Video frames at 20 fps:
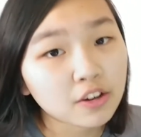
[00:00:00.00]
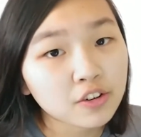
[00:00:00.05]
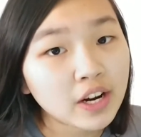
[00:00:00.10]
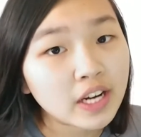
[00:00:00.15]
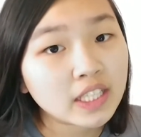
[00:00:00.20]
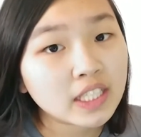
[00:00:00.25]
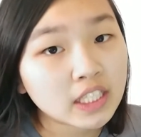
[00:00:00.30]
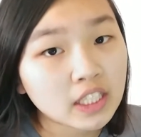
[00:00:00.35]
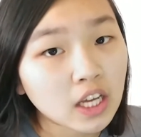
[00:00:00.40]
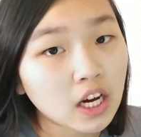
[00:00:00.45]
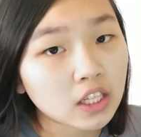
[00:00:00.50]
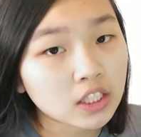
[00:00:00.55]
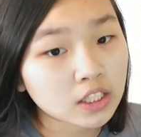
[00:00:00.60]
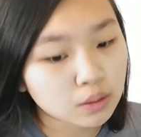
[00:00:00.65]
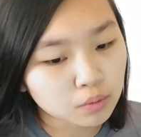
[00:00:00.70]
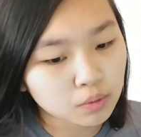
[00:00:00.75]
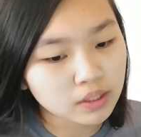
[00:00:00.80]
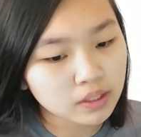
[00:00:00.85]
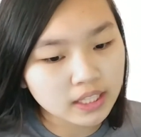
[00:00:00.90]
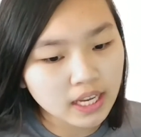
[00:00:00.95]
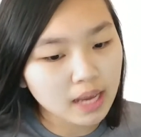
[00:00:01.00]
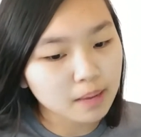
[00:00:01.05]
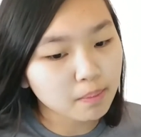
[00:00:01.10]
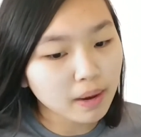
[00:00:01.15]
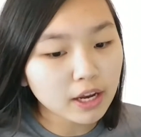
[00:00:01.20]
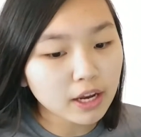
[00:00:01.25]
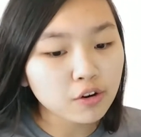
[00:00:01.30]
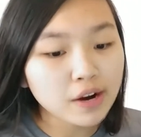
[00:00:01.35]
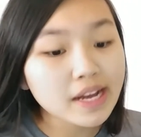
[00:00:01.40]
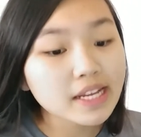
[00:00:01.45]
crazy thoughts in one day.
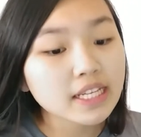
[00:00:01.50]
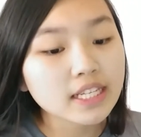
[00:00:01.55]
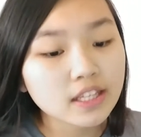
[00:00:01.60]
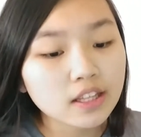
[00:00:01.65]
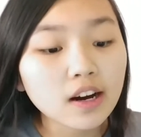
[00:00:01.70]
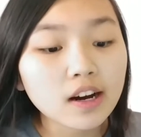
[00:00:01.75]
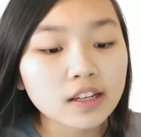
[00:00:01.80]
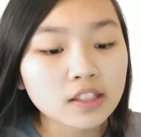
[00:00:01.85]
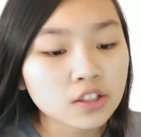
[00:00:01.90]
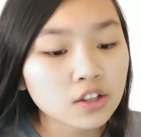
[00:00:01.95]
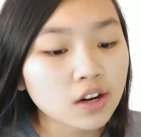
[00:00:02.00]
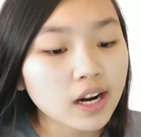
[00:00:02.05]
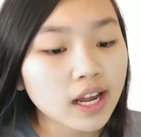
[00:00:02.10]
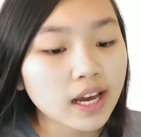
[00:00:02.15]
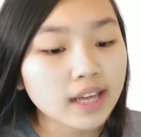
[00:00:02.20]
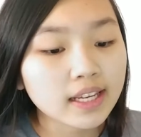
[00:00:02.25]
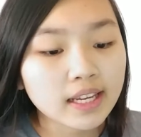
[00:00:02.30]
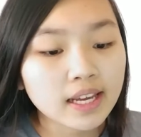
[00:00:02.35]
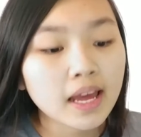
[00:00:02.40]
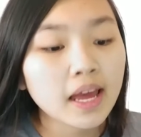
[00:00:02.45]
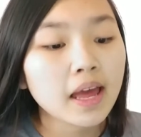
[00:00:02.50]
My crazy thoughts are like,